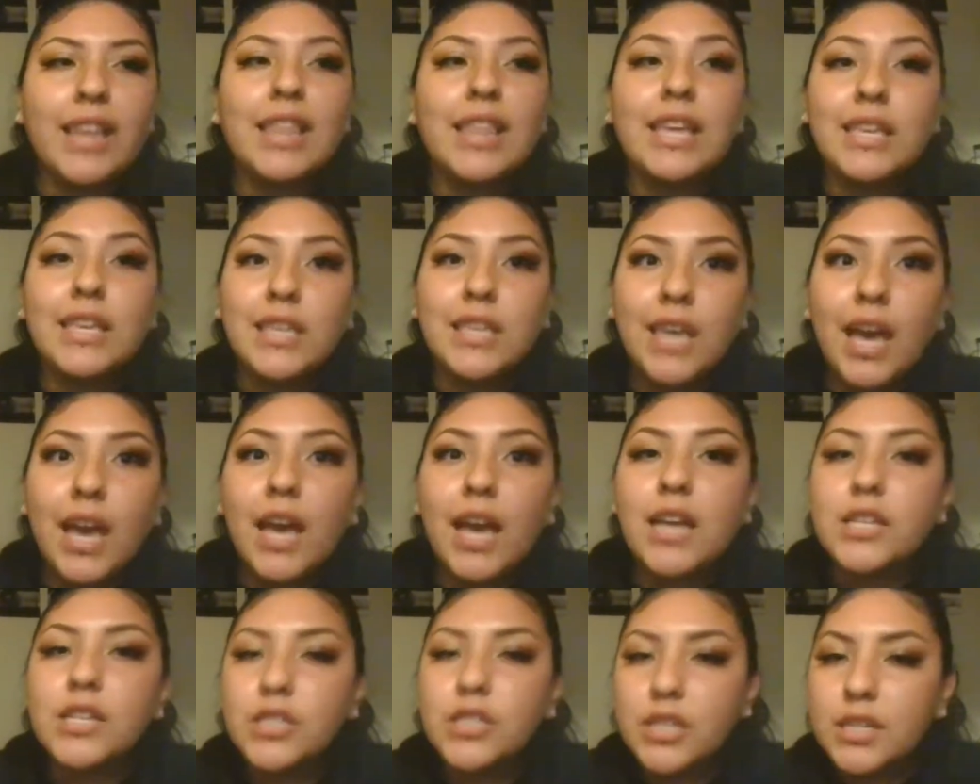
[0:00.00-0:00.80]
Like,
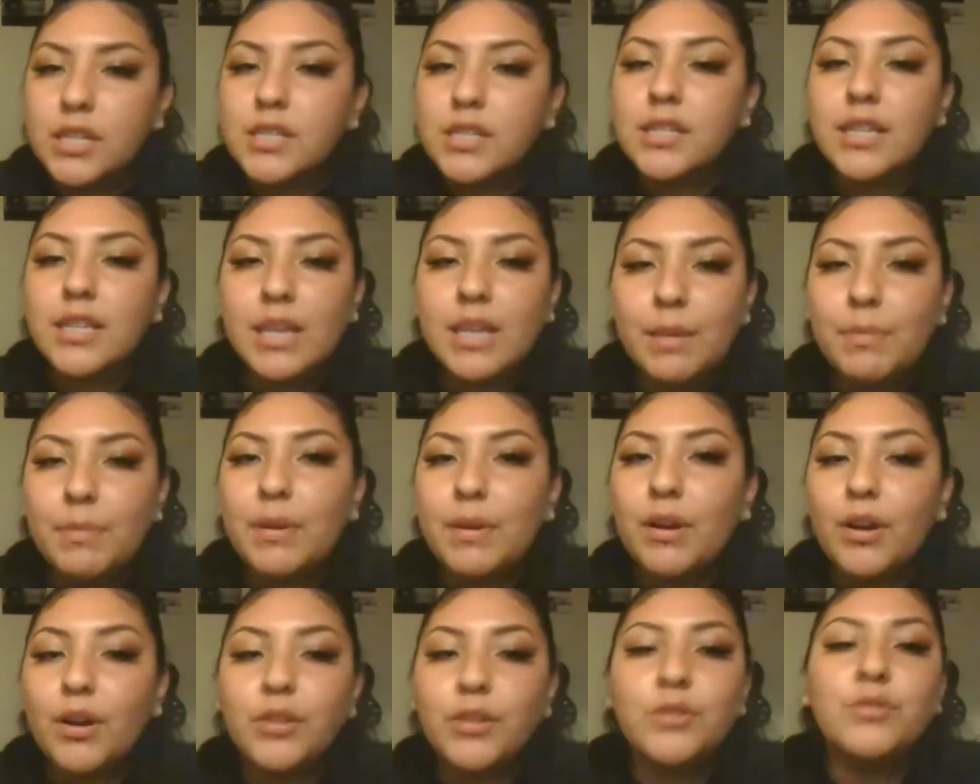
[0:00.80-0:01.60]
yeah, it's good to keep
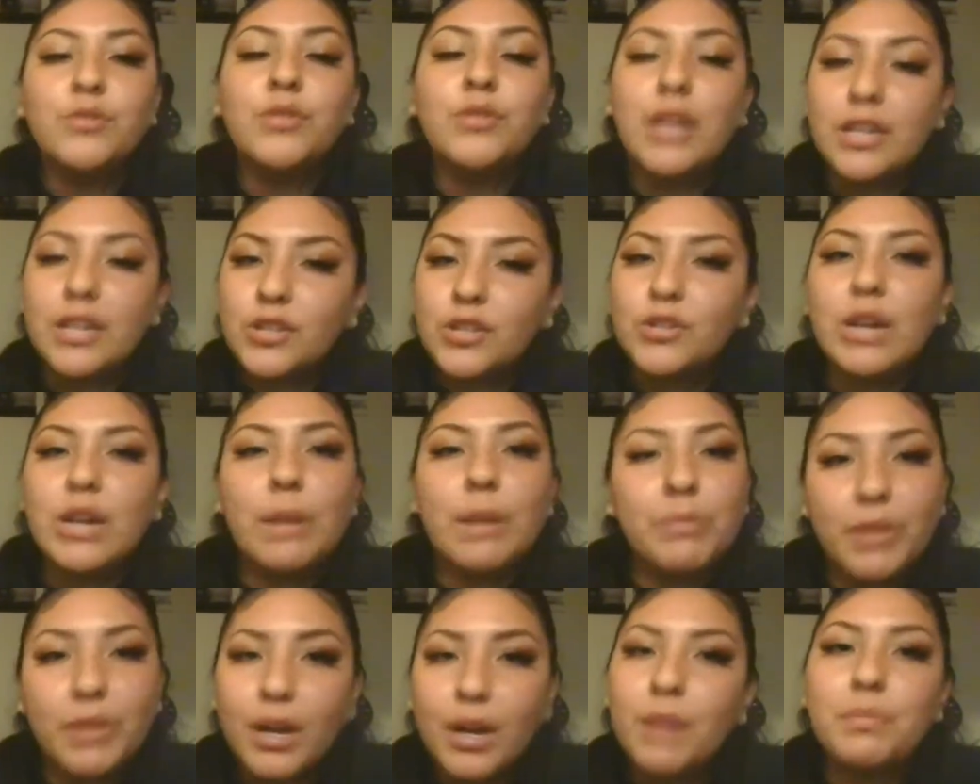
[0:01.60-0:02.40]
it on you, get
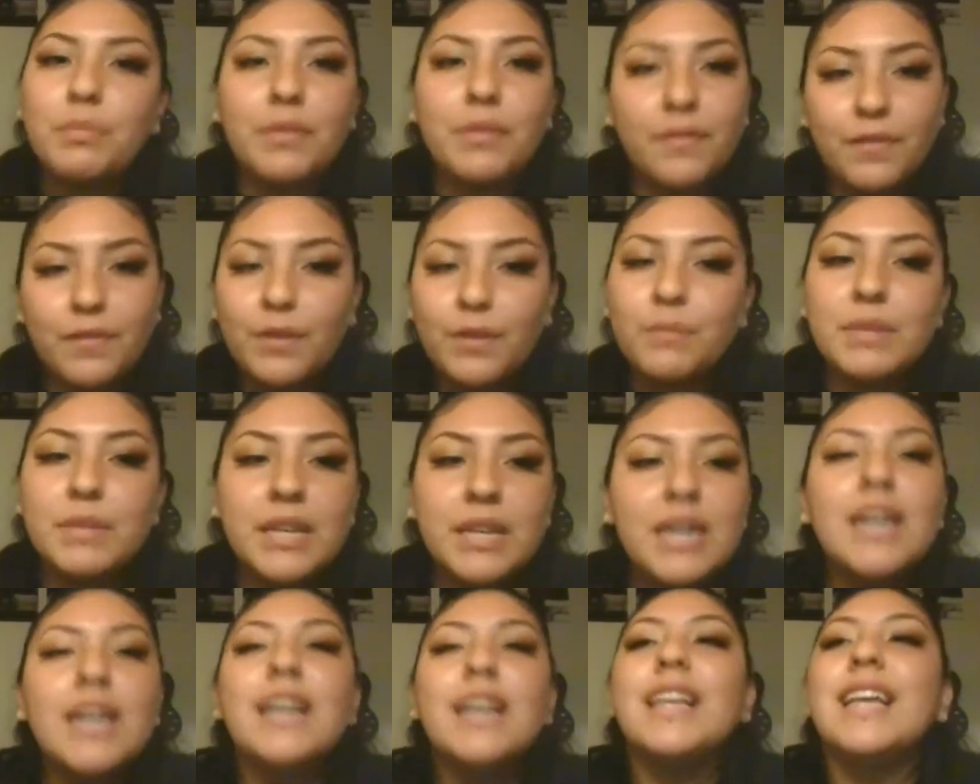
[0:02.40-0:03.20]
strapped up, you feel me?